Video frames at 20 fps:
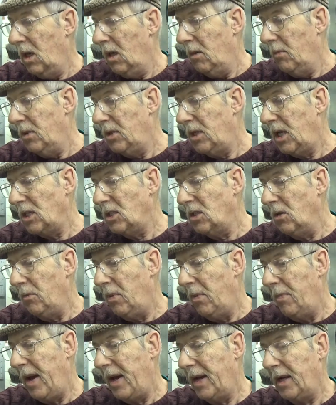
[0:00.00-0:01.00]
Potassium
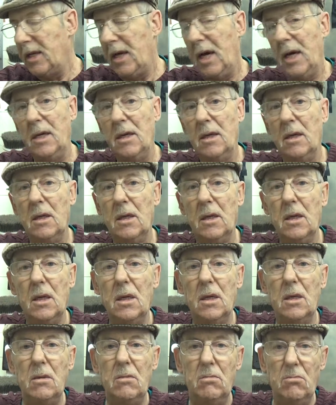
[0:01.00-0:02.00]
permanganate,
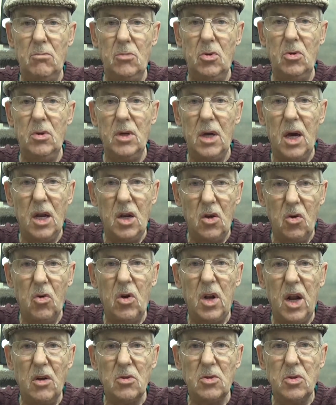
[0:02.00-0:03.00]
you can go a little
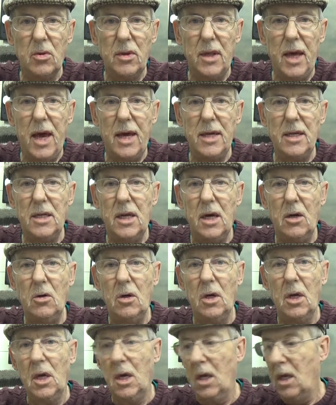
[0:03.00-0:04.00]
closer with that, you know,
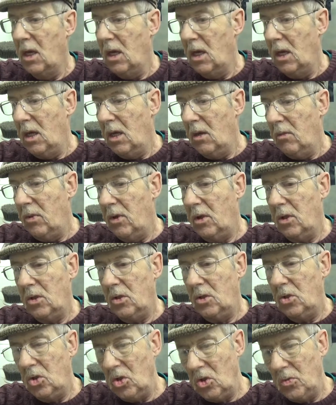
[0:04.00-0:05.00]
but
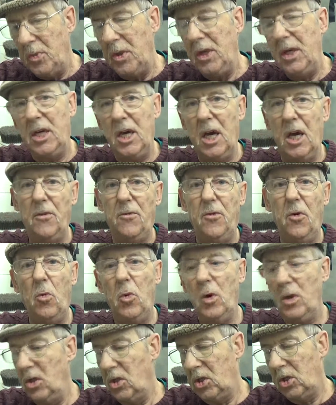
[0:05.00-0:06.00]
just be careful
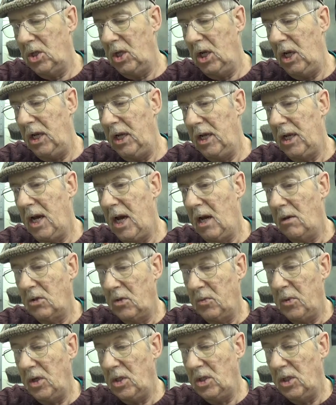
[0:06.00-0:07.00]
when you're sealing it up,
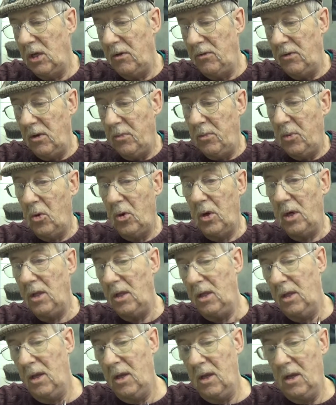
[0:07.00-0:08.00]
especially if you're
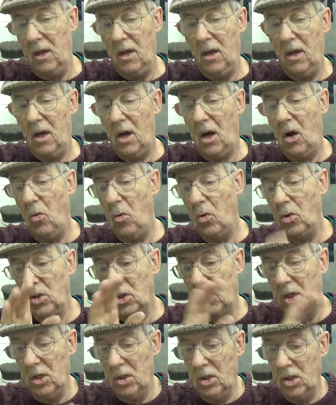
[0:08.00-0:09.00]
putting, I was
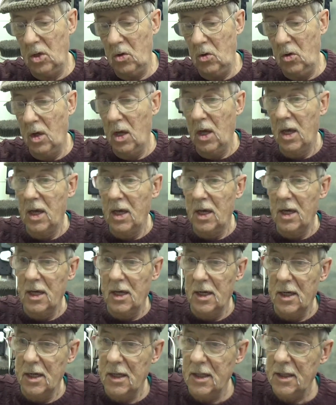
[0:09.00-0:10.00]
going to do,
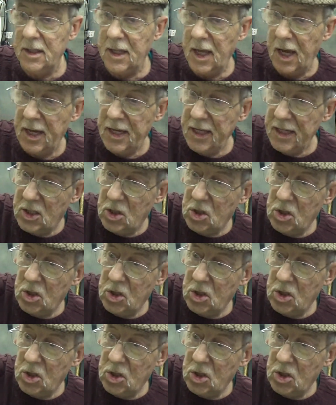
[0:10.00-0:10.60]
now this